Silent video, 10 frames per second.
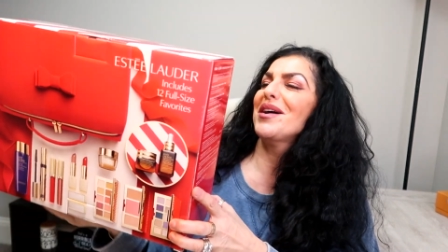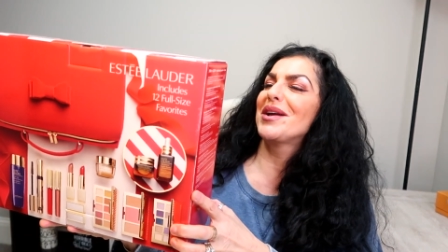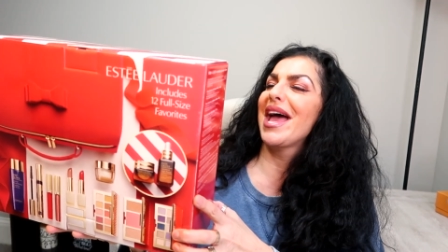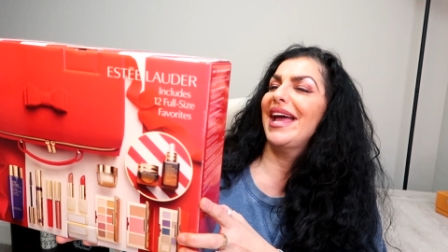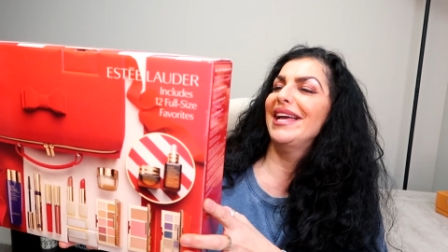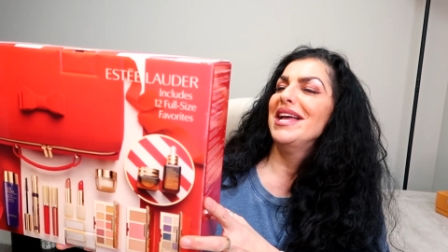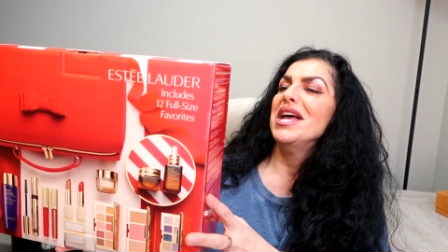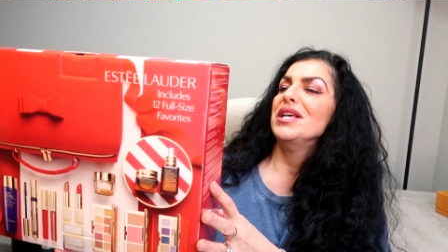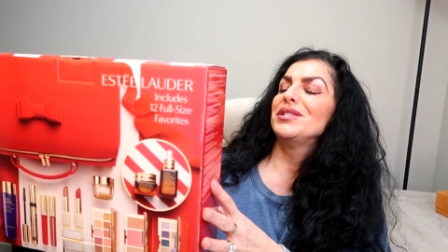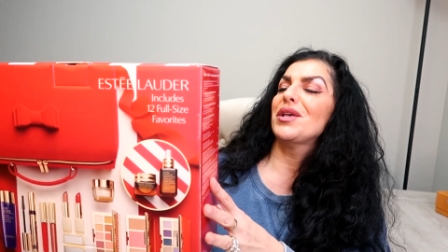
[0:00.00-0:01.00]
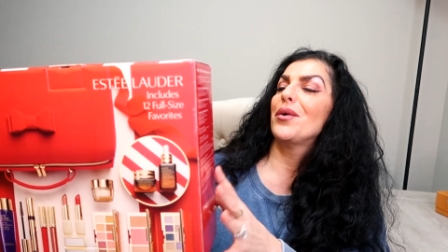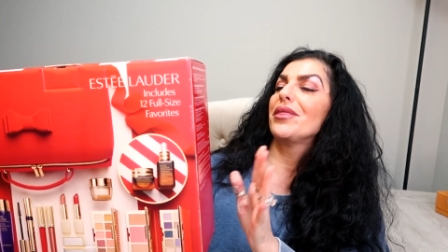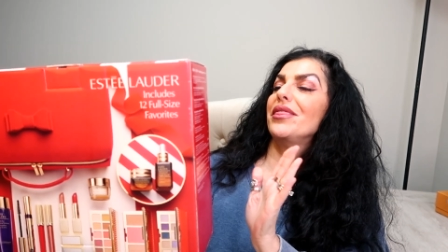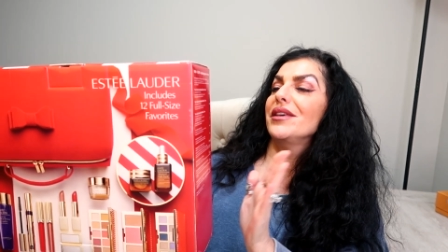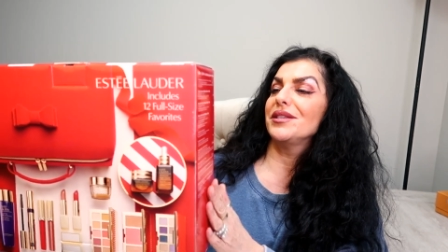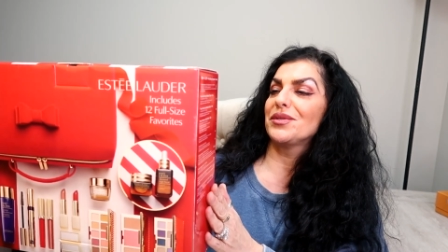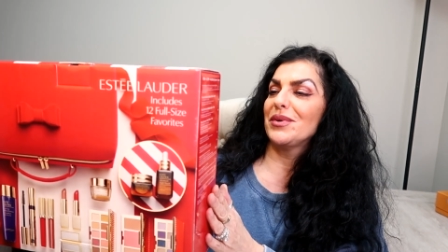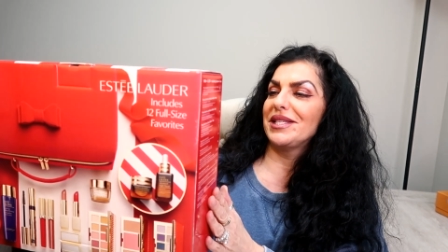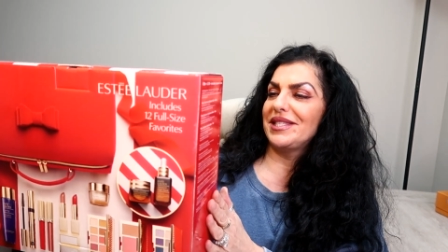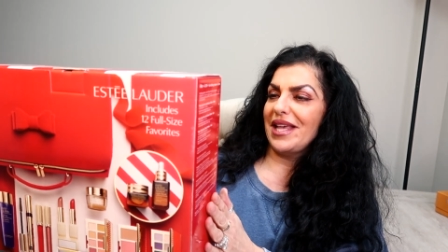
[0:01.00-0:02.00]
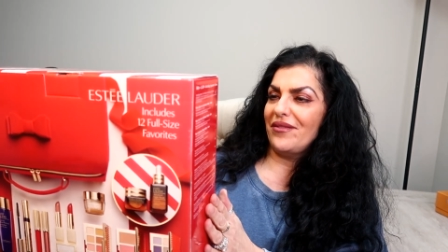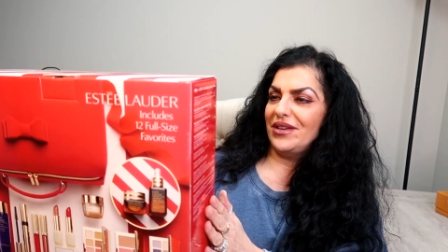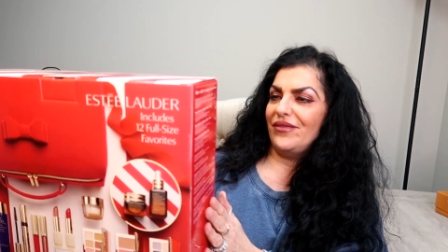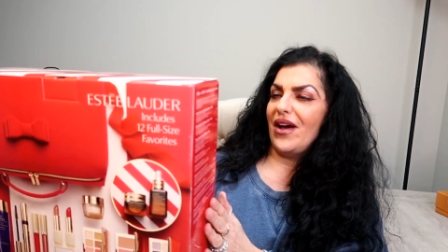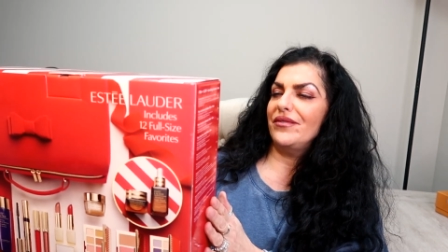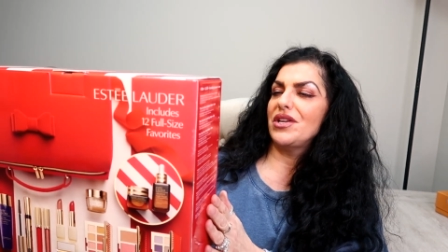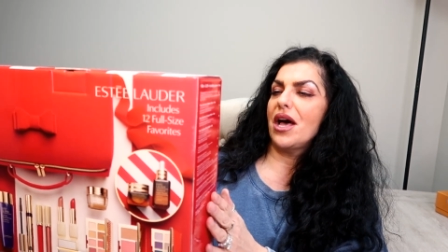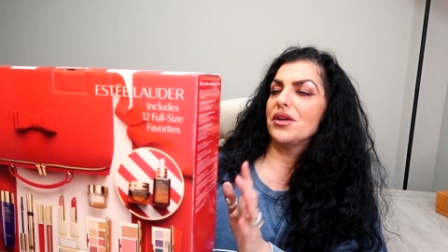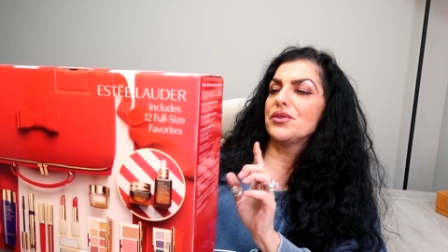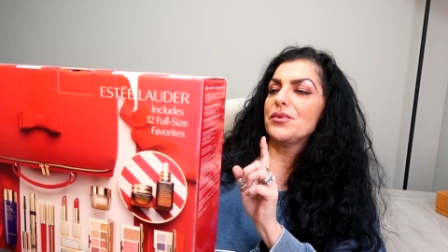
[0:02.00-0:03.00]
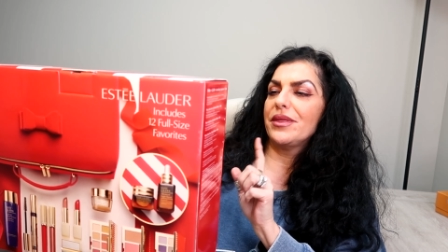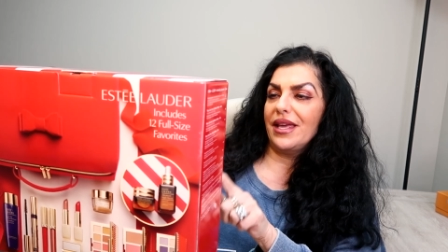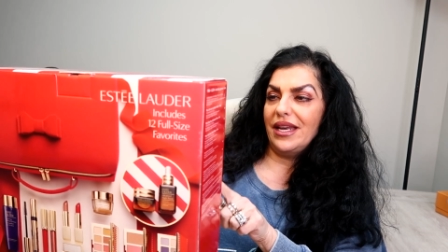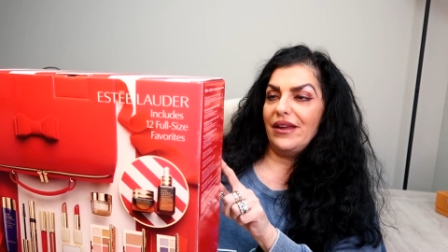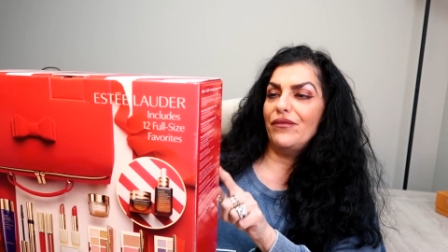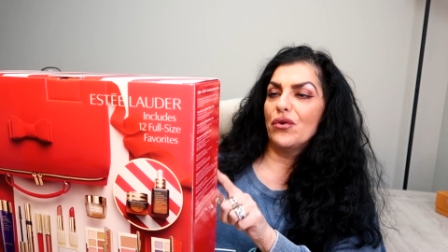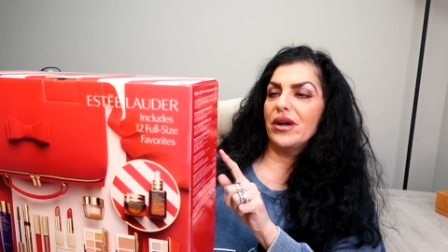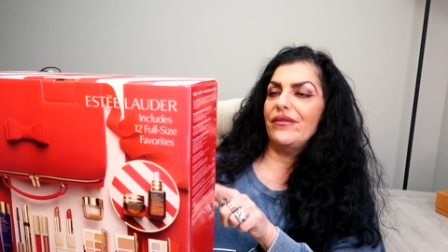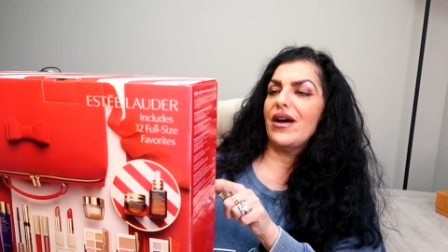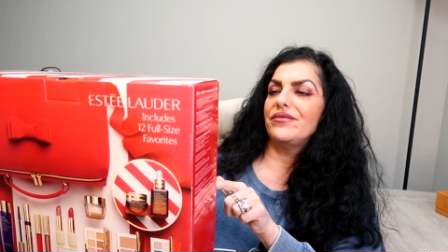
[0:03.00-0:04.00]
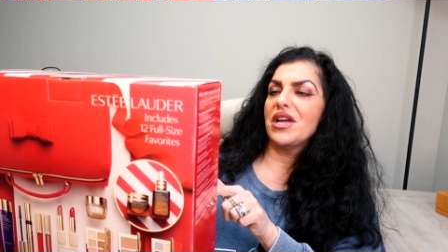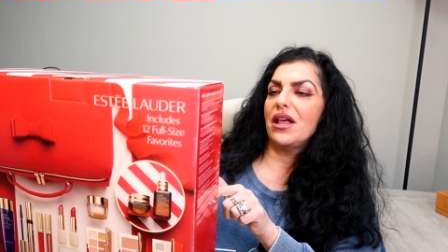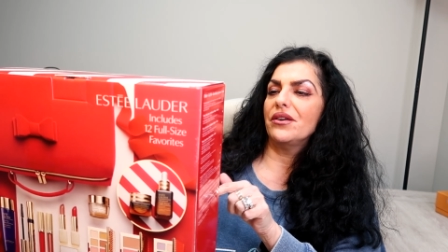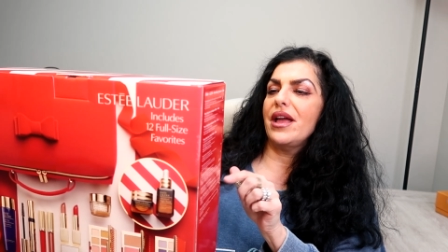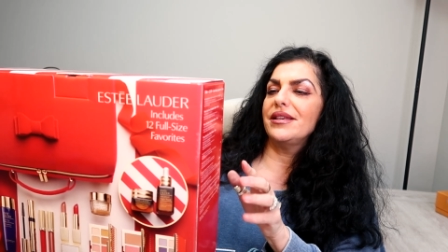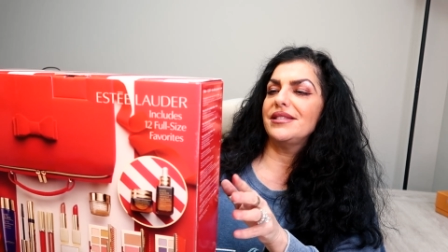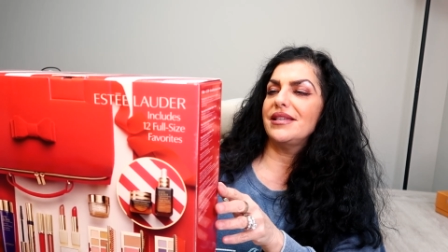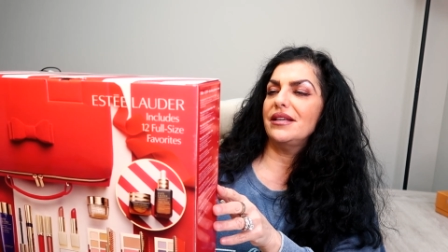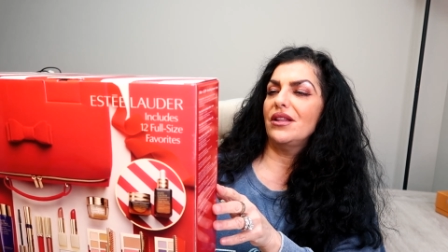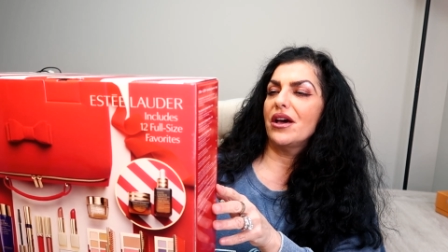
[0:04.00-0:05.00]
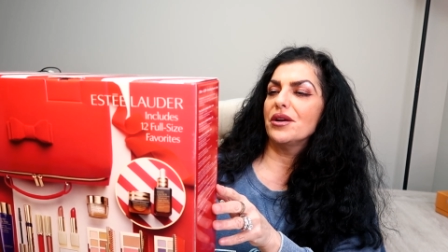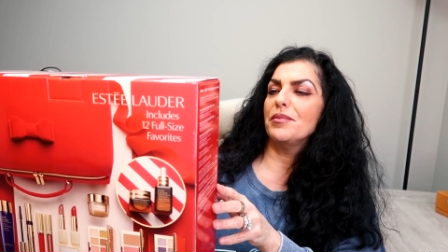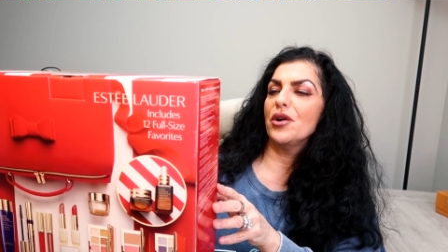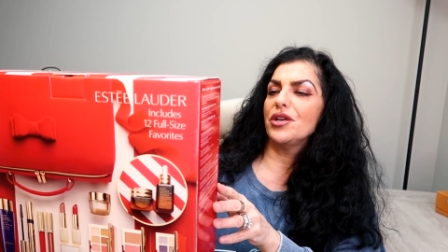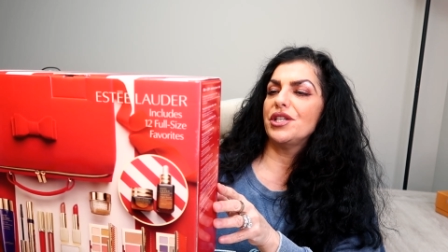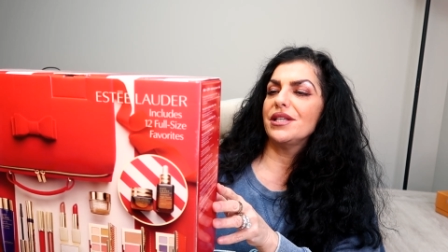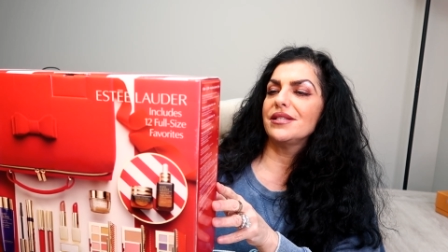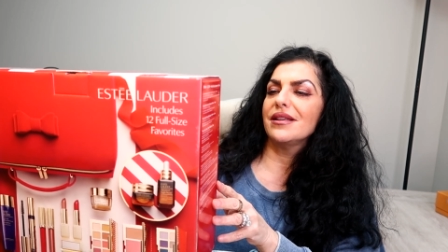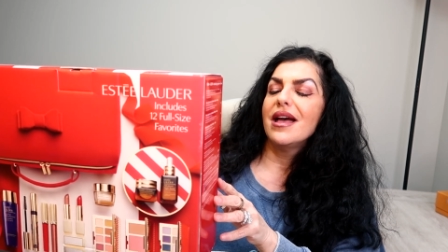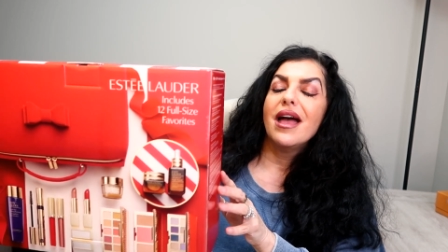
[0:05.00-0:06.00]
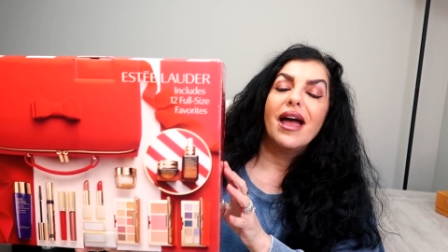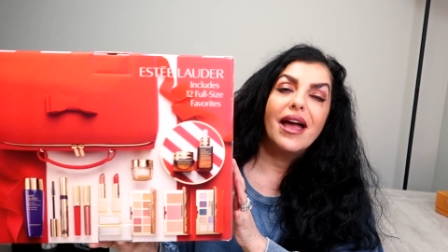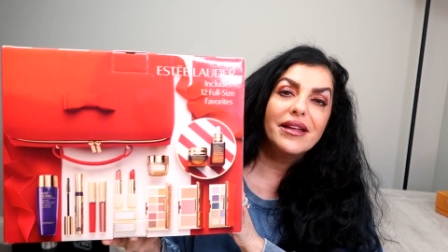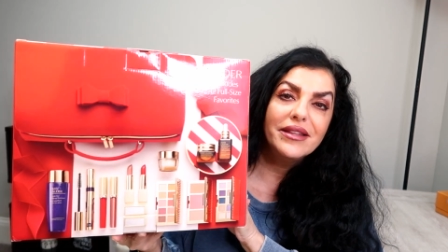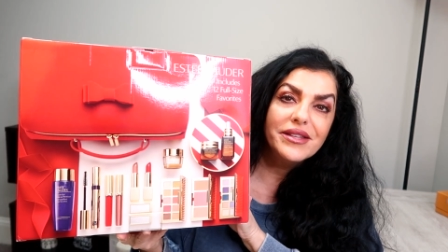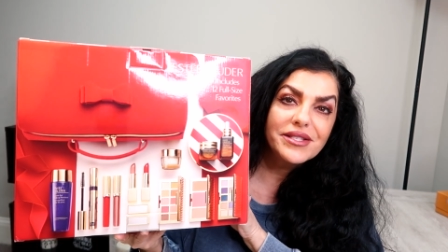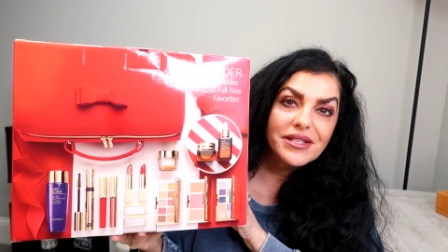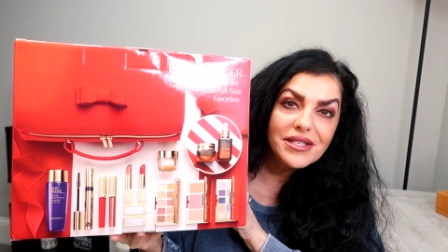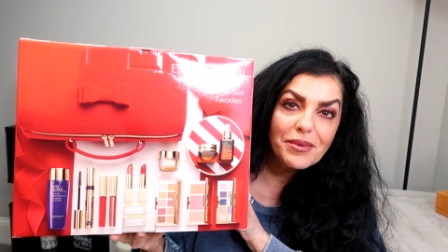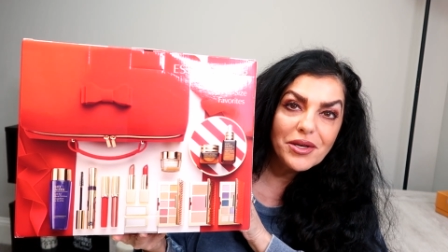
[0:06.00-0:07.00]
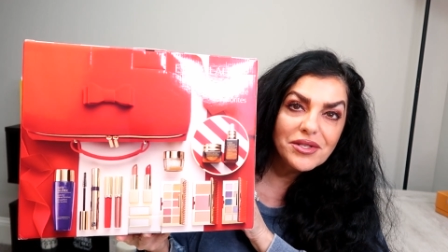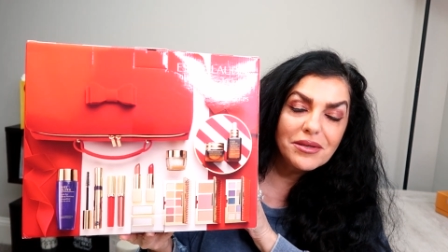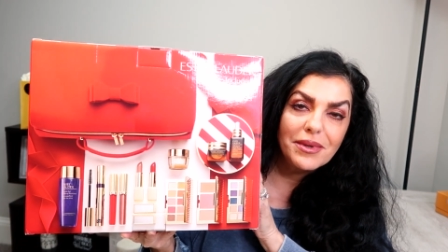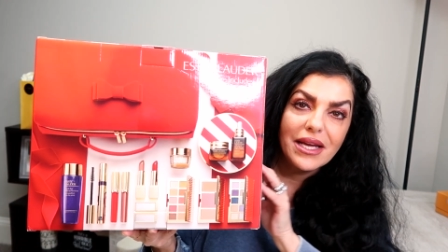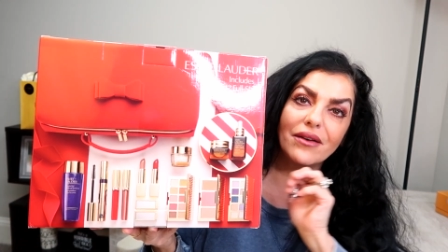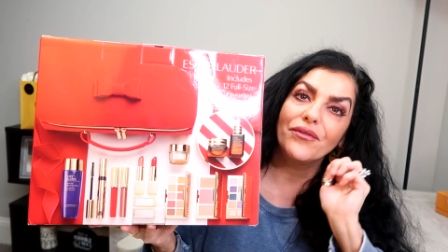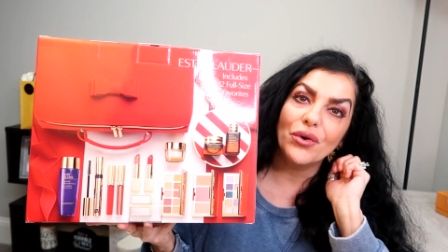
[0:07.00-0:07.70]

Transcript: Okay, so this was $75 with any $45 Estee Lauder purchase. and this is supposed to be a